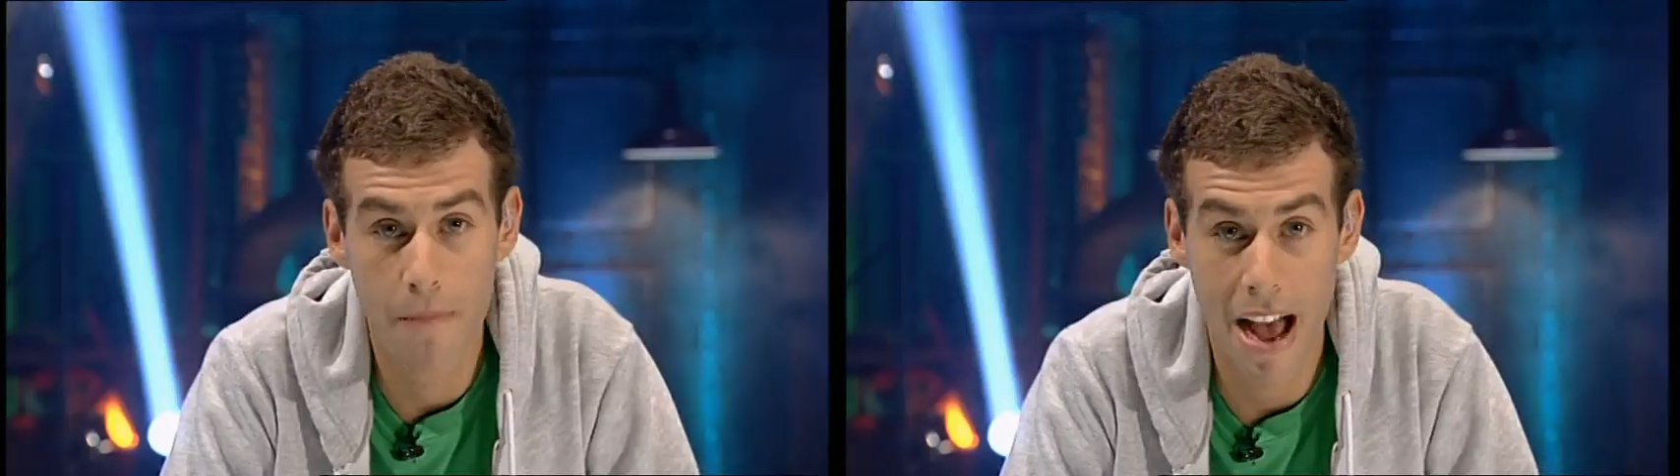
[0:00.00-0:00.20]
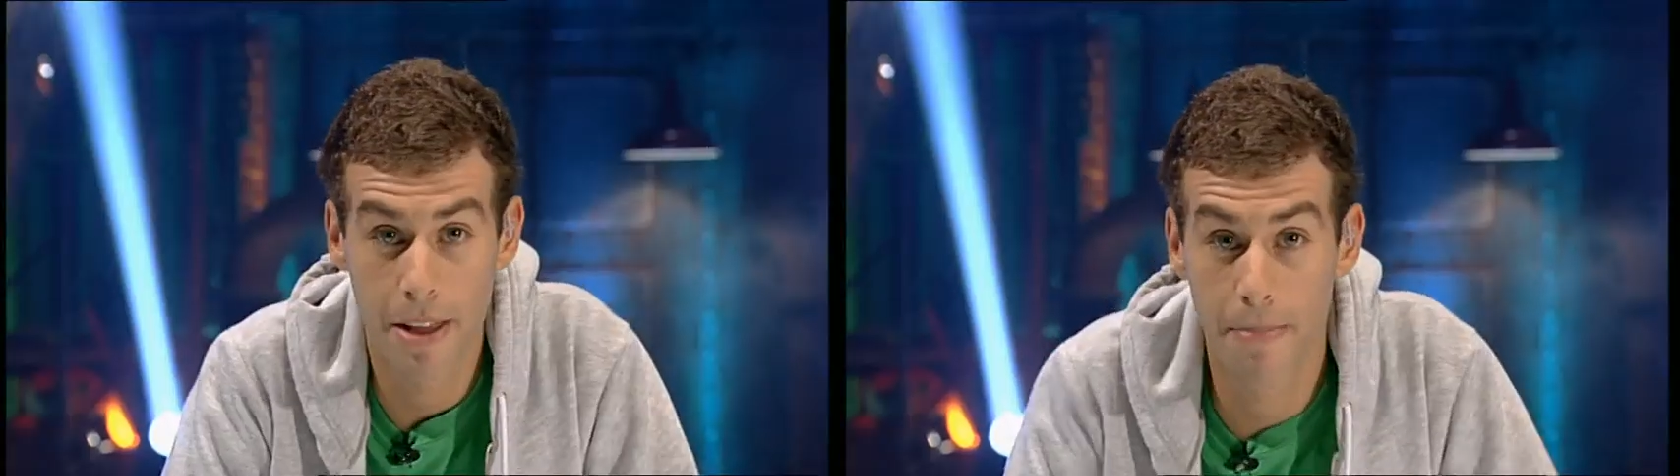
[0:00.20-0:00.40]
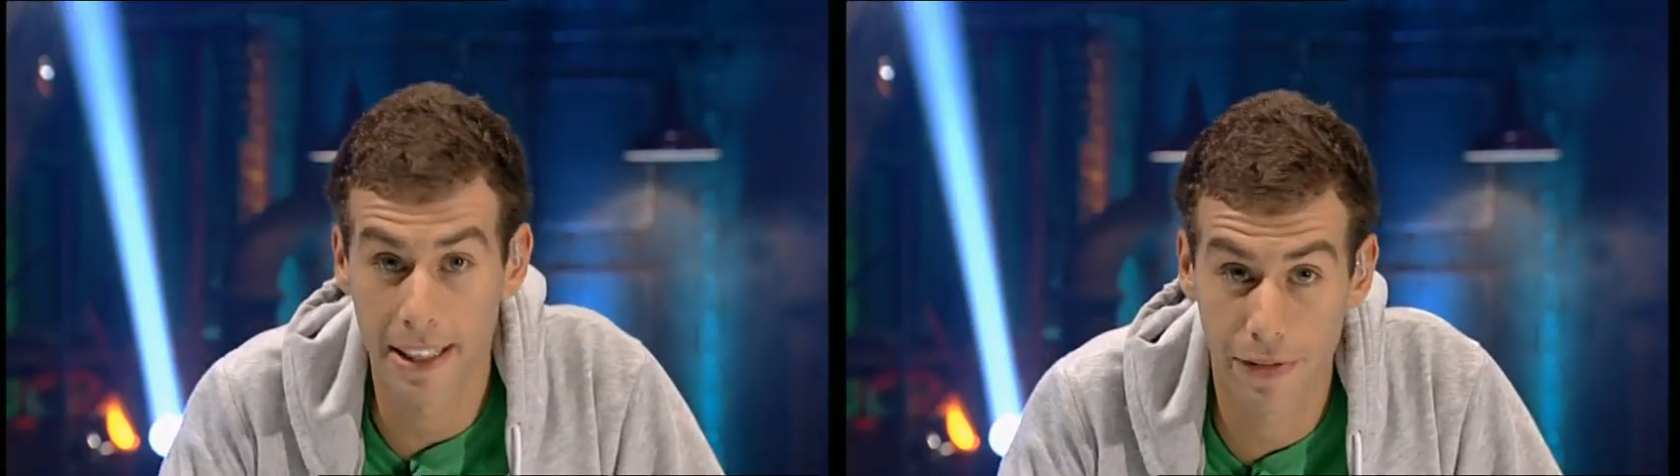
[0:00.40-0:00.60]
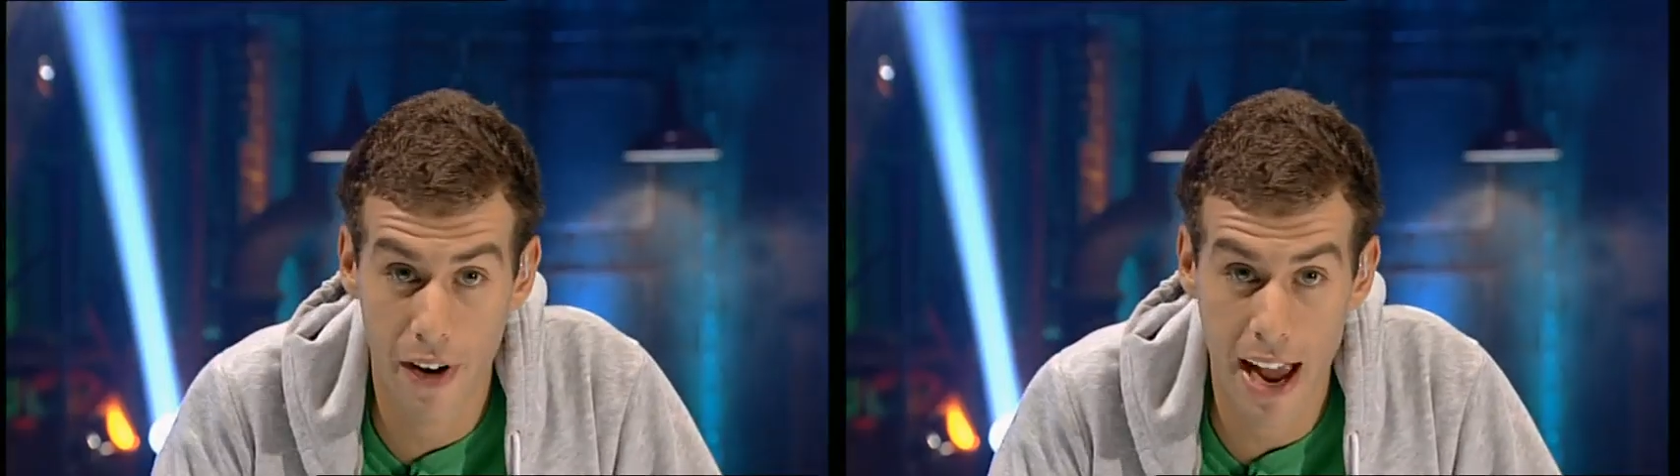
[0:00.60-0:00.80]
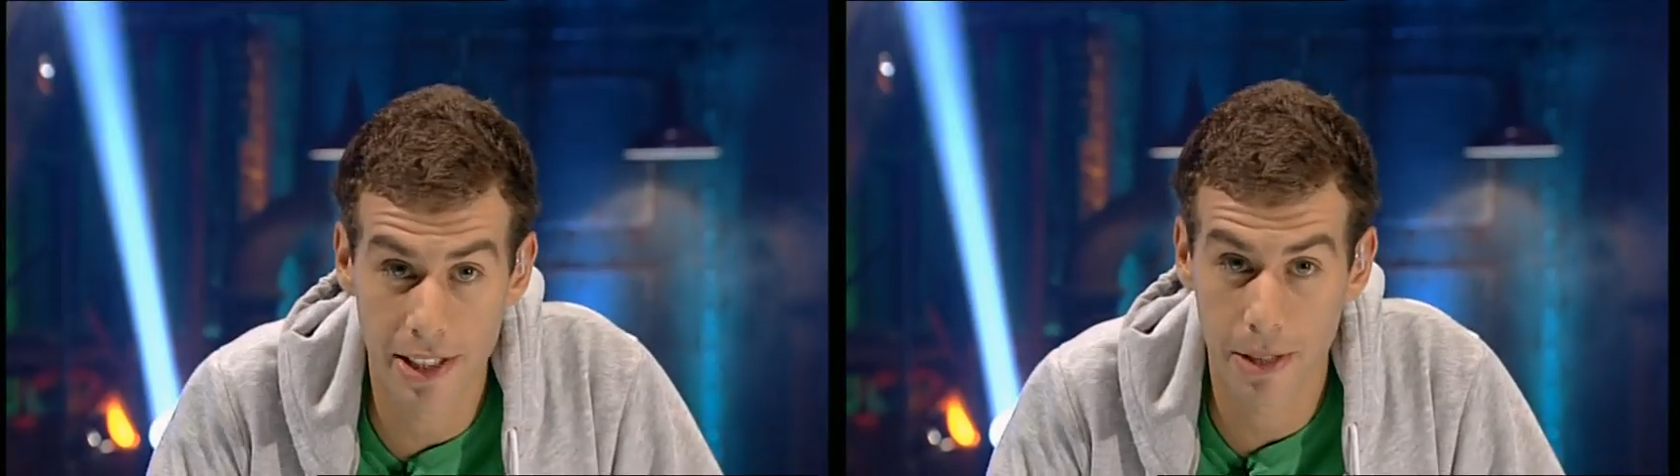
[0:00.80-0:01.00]
met the best
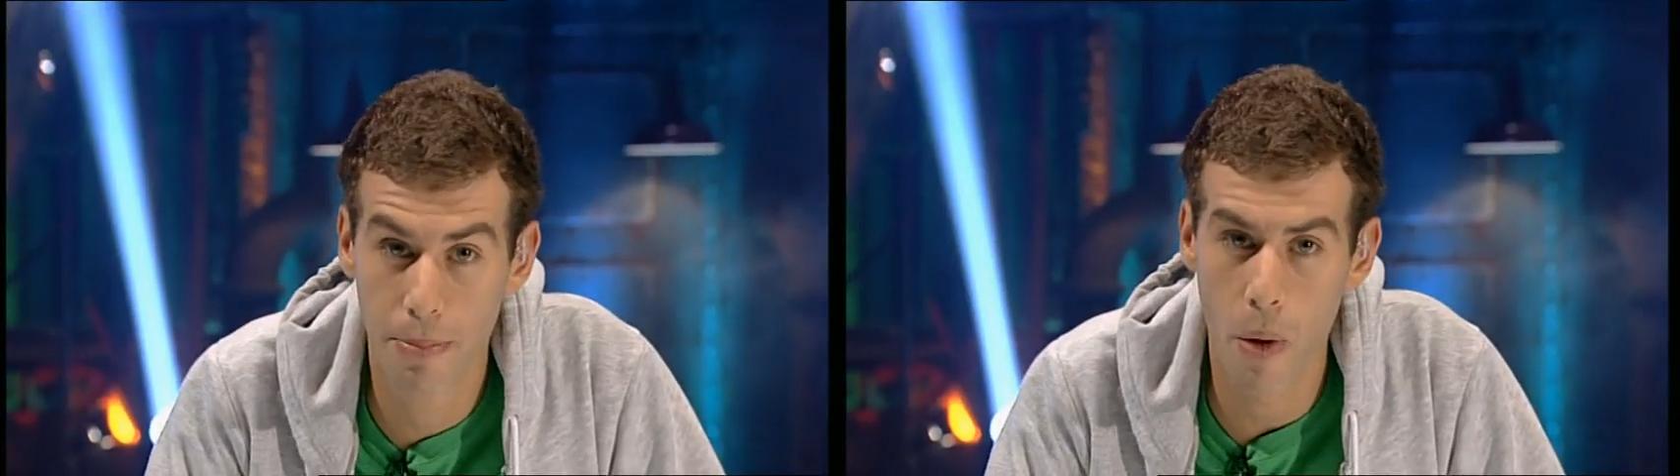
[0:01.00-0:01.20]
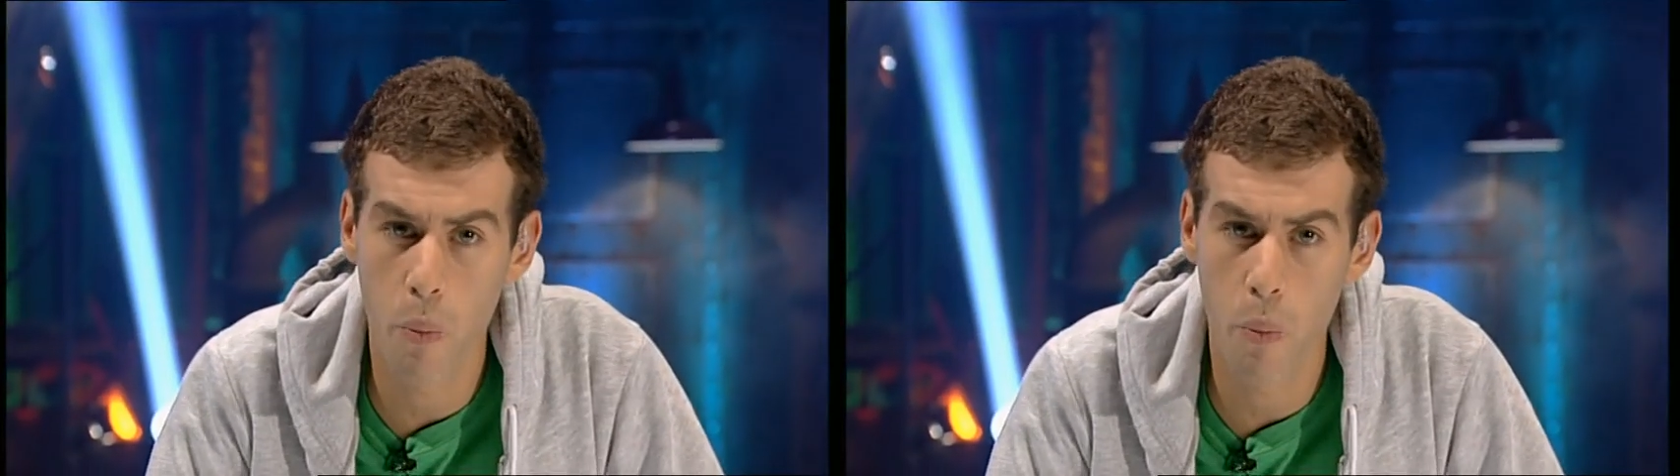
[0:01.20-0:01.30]
friends, but